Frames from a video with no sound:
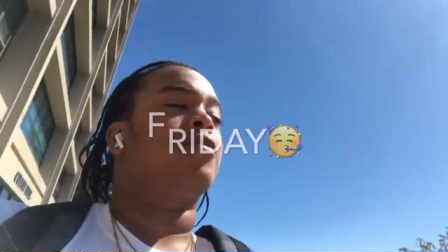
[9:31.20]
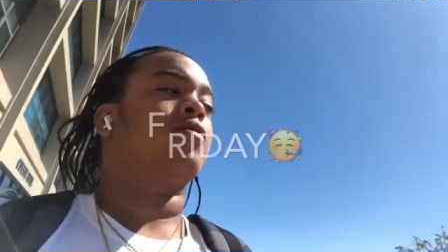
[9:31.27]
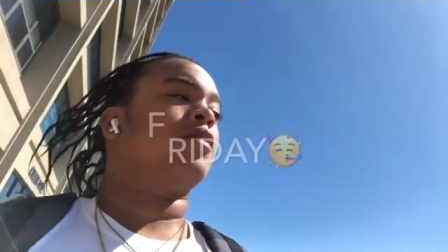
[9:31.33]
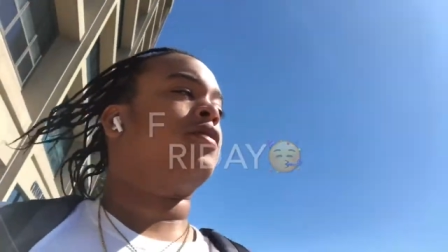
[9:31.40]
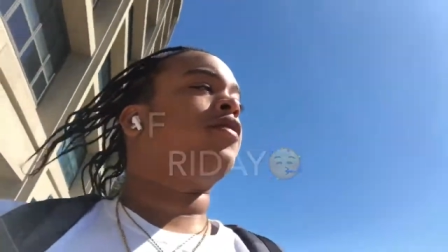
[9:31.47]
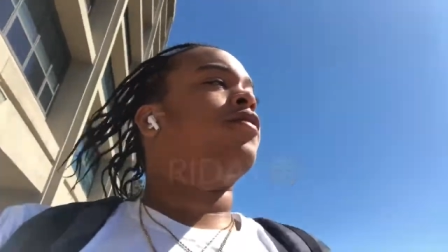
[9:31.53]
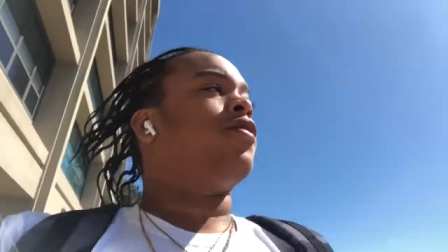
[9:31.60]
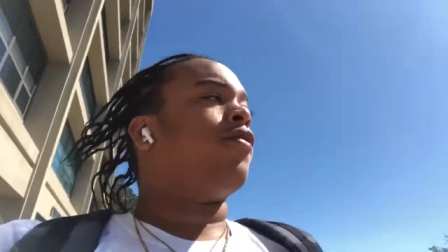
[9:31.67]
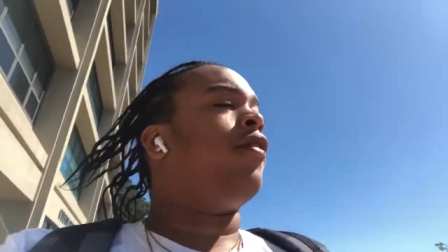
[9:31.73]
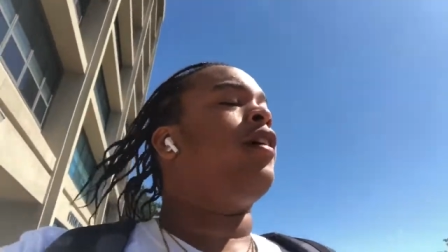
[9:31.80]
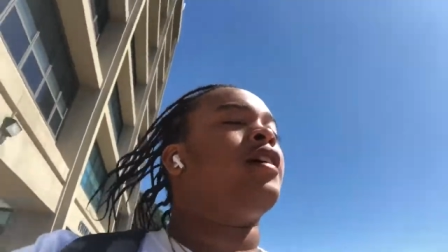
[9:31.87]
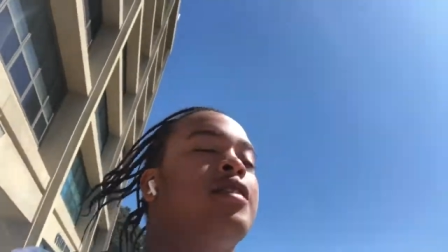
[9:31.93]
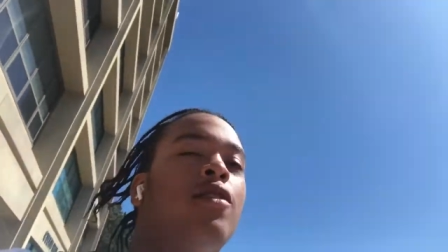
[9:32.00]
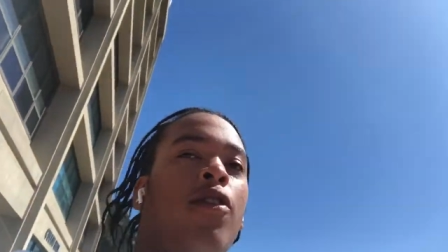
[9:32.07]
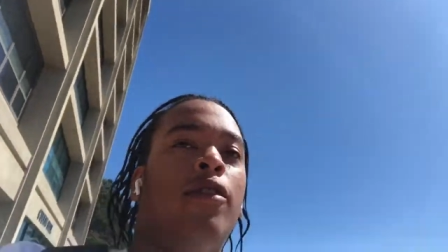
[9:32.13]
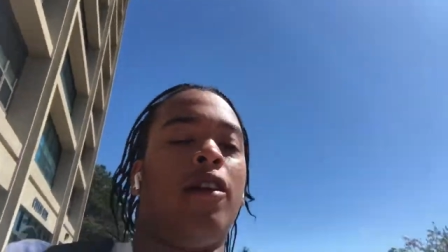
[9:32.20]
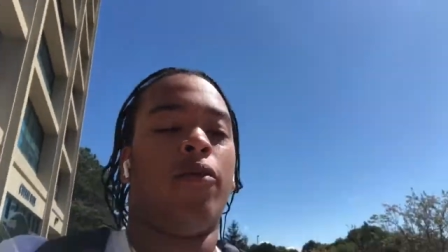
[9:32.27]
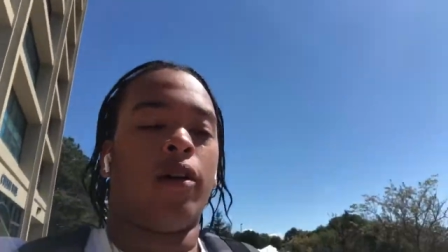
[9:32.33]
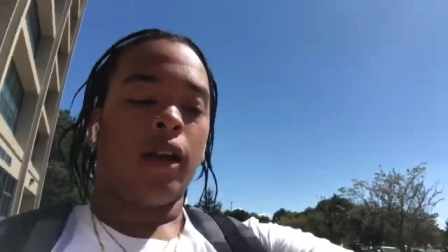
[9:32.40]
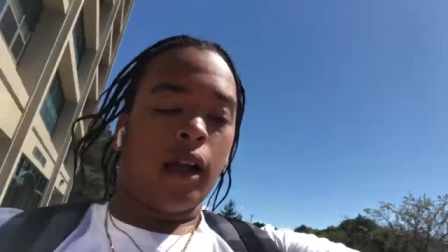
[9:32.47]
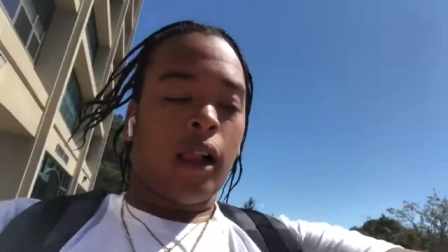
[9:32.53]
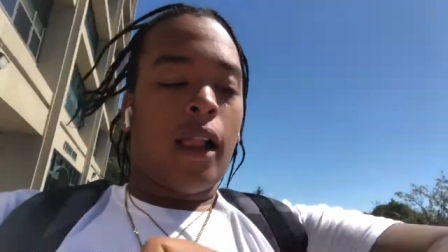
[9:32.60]
of social theory is only
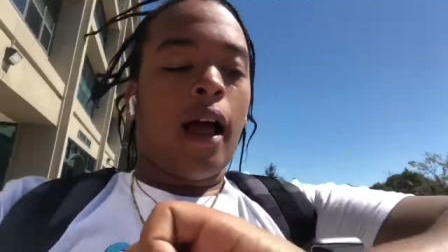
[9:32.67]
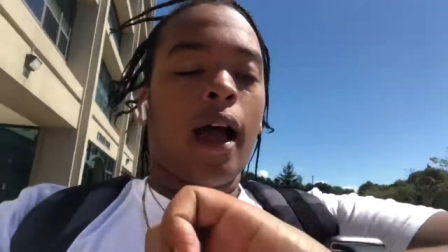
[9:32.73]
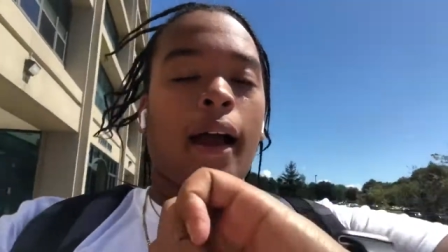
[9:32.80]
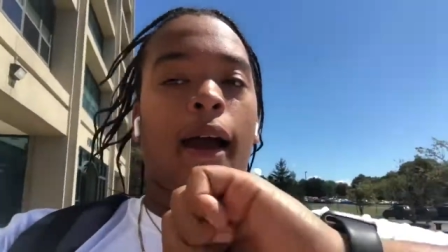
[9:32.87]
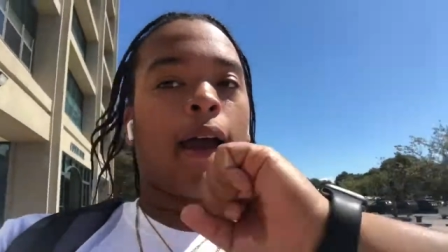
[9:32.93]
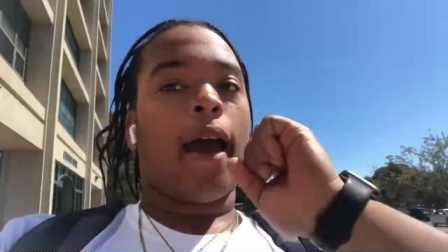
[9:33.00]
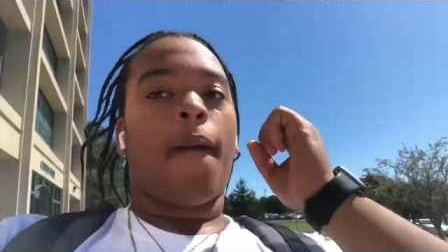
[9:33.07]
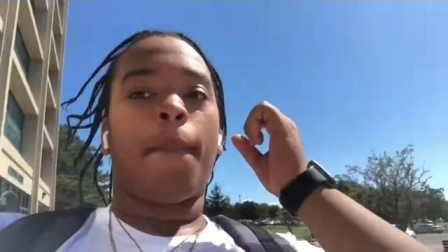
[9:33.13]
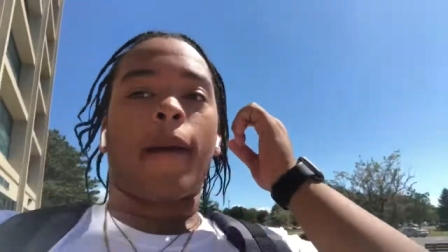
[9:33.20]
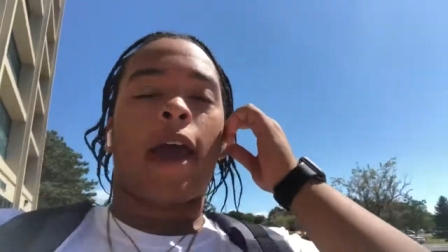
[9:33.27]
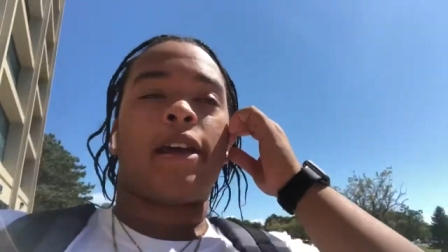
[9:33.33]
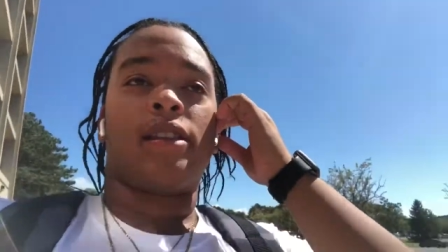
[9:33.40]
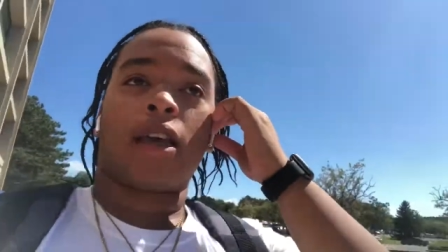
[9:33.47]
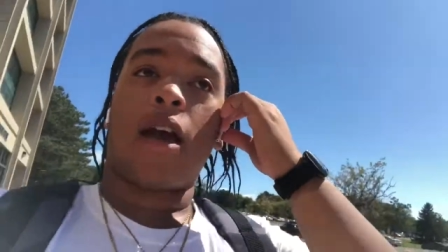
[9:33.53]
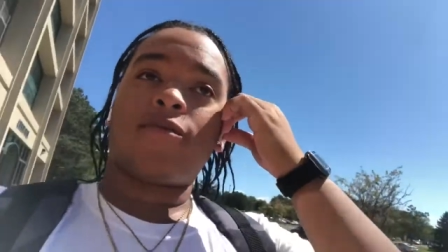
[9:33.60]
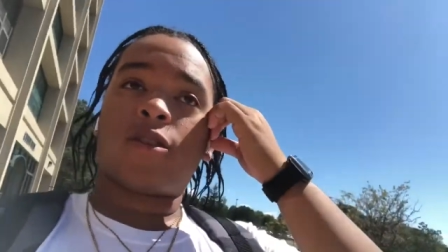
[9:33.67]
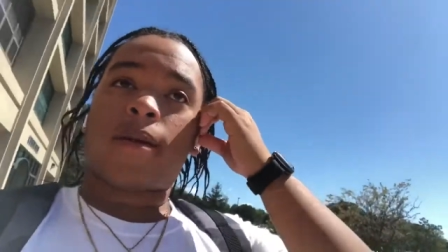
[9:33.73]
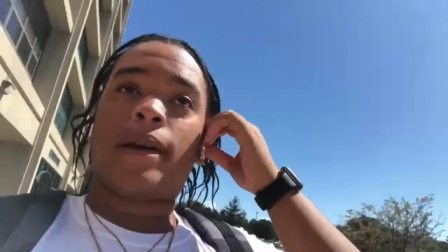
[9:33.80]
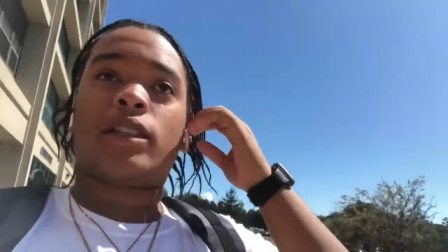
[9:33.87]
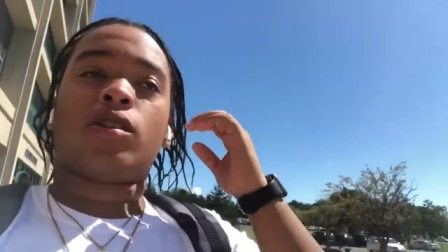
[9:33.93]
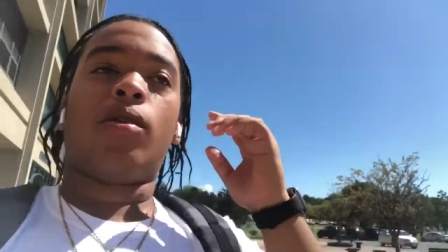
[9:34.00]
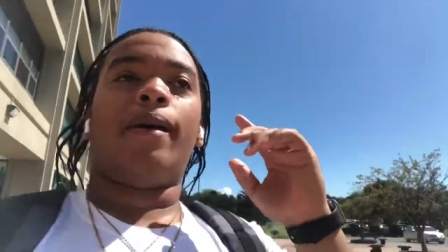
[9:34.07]
1 o'clock. I got mad time, so I'm
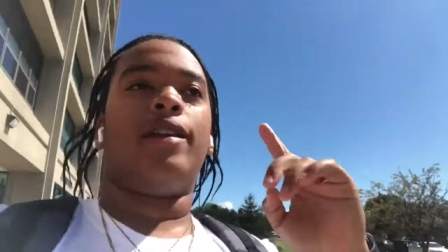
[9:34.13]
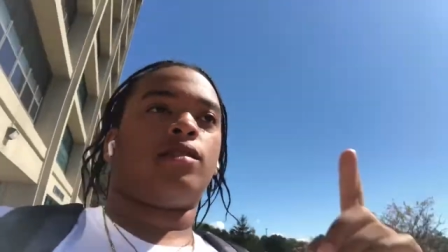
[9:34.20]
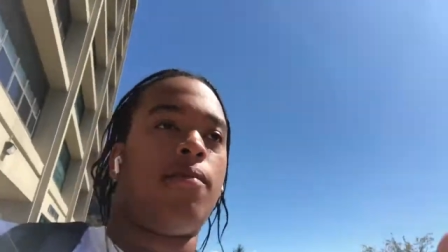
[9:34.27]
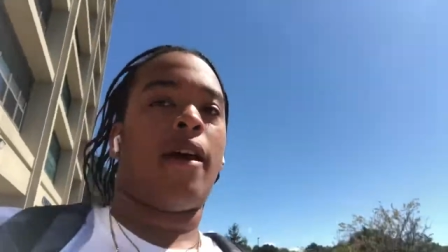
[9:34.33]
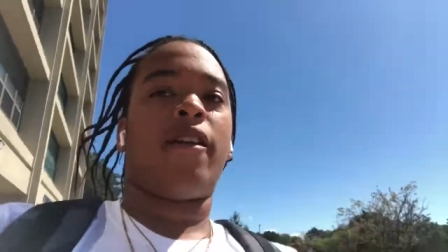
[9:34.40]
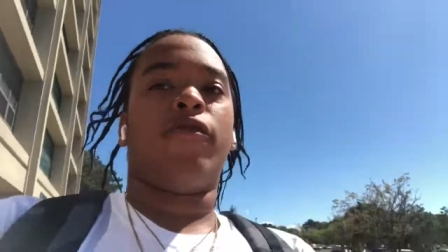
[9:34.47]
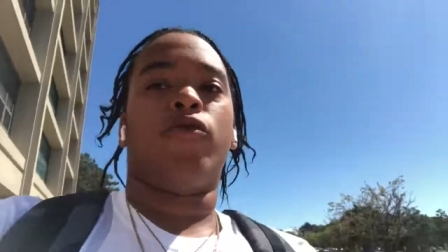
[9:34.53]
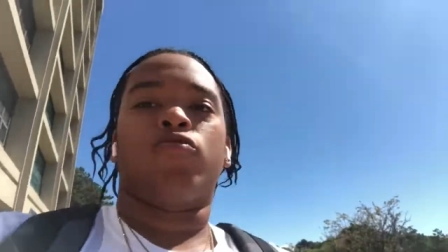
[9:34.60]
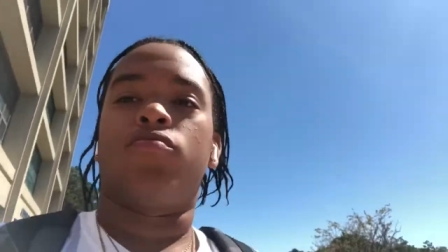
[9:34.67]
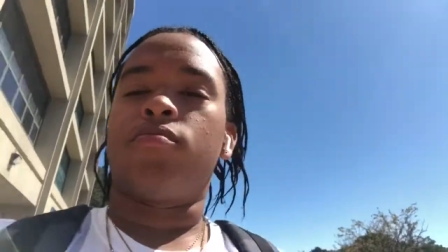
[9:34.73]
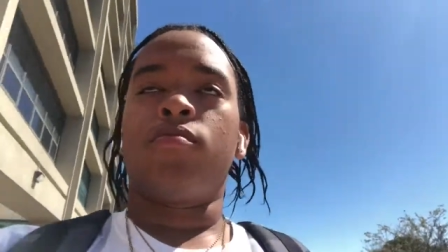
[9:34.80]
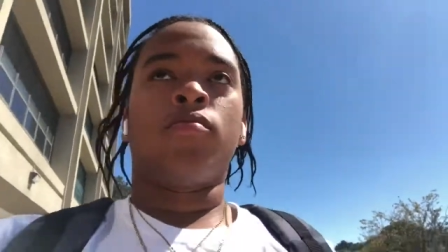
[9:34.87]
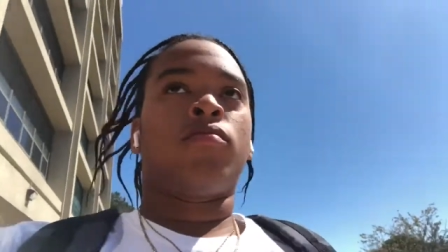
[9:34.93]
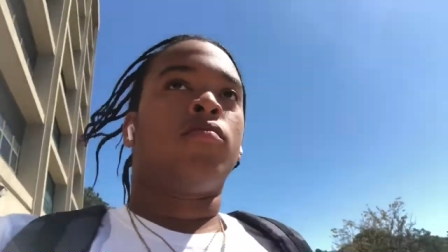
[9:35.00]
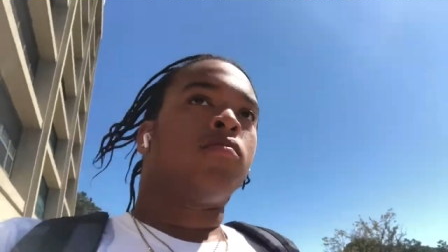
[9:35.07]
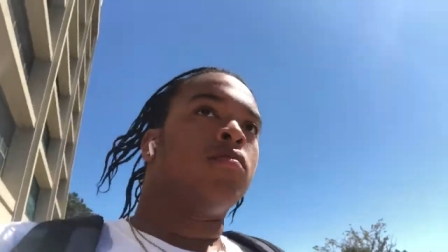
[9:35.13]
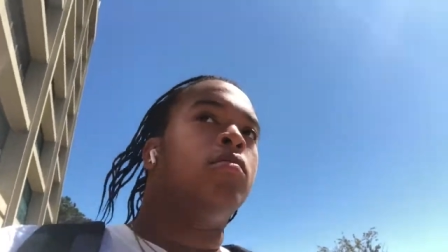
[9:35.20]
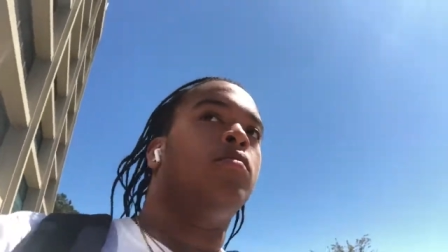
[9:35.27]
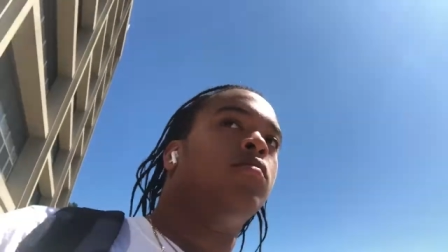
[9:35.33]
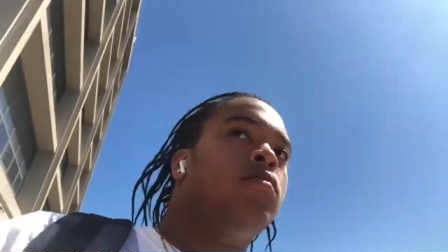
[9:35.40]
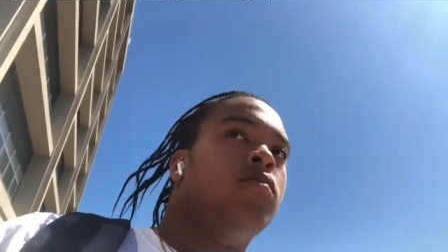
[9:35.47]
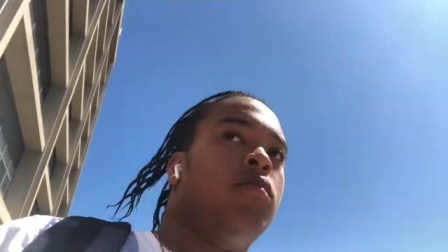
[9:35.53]
about to go back to my room.
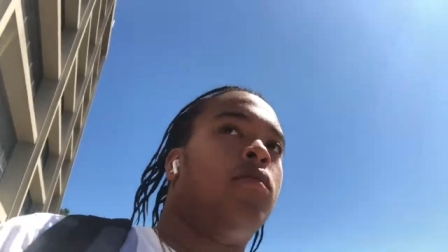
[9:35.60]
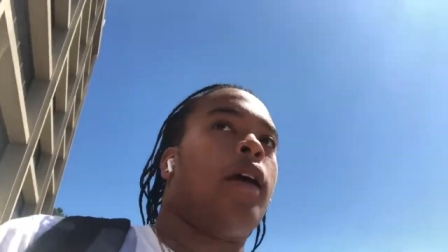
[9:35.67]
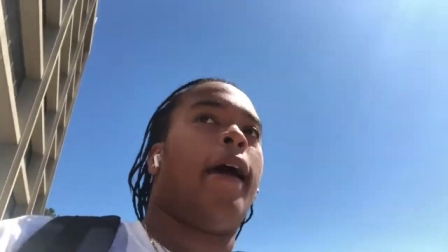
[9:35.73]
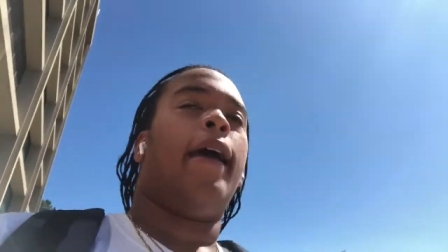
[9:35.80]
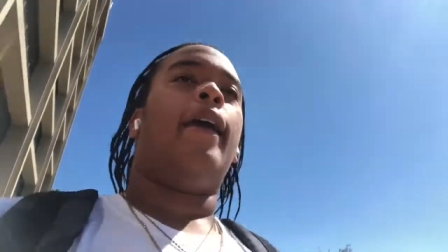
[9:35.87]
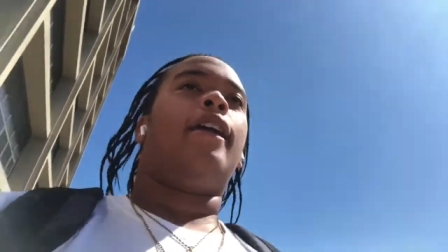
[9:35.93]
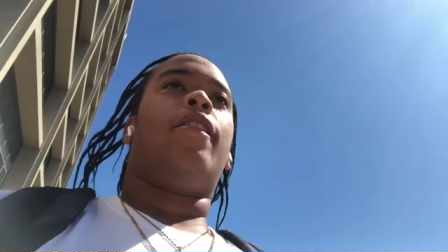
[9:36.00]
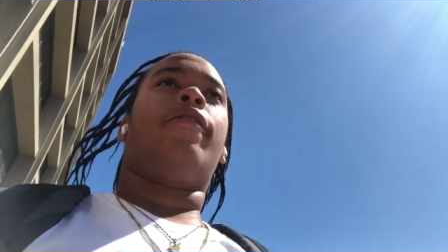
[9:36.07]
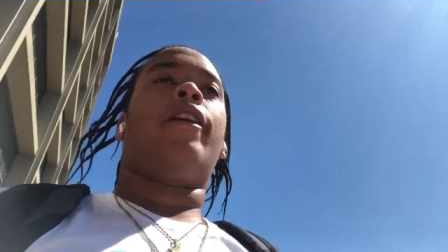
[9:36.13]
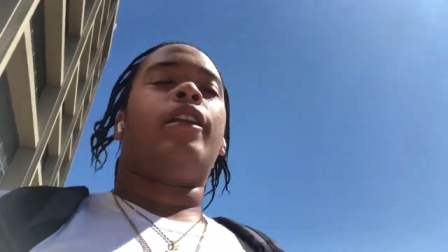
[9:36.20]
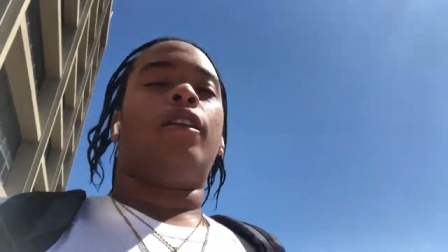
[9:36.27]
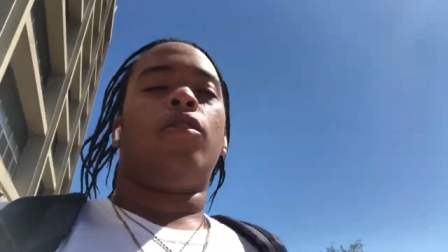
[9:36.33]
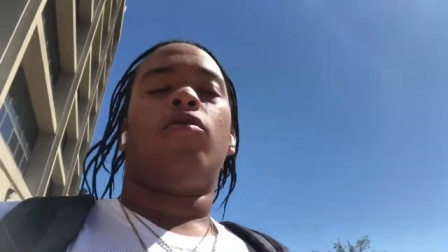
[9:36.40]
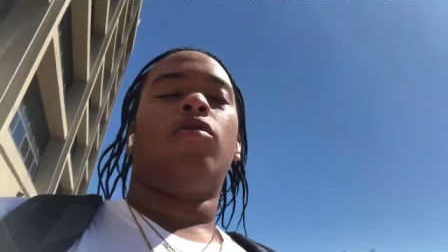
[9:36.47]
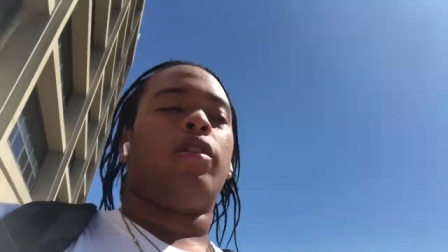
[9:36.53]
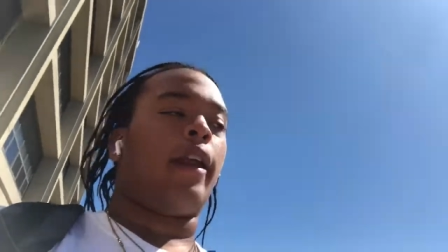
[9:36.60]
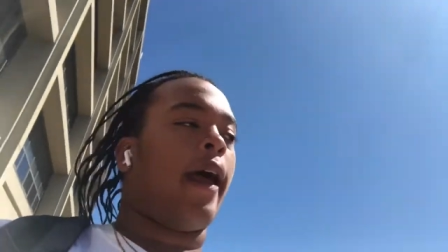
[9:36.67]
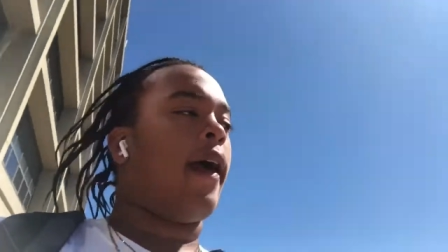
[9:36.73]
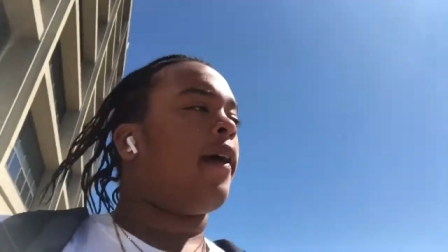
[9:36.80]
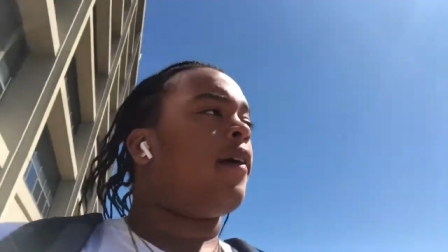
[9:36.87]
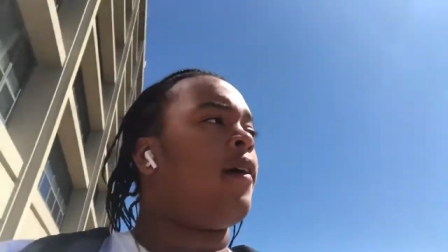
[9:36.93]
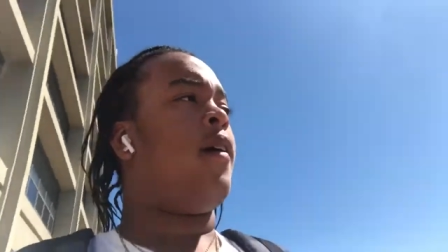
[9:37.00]
I ate already and all of that.